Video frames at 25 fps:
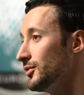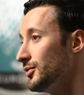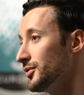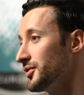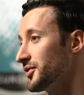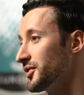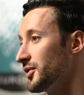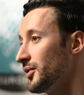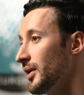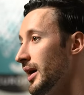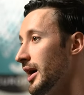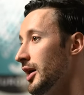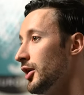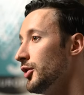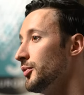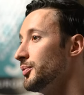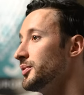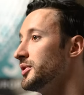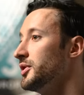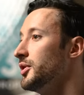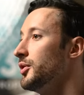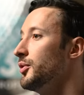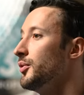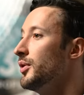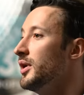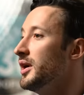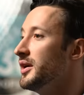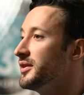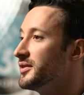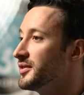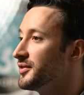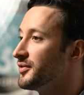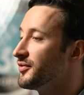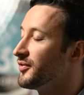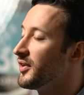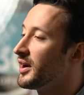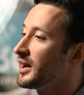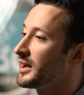also help you to
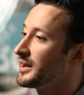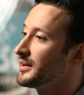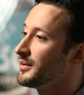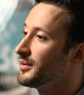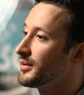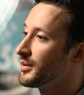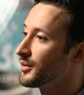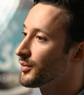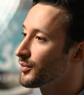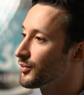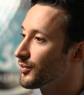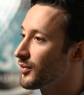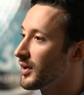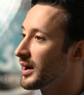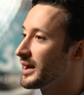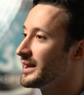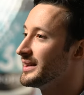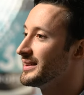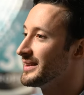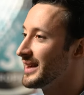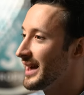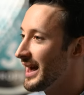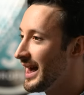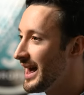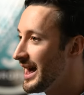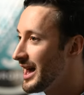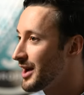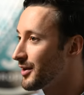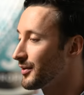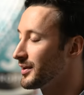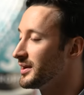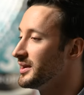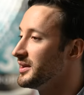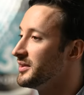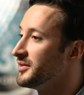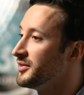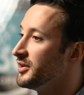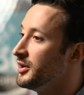find the right
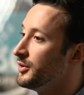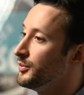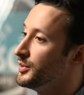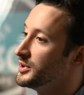areas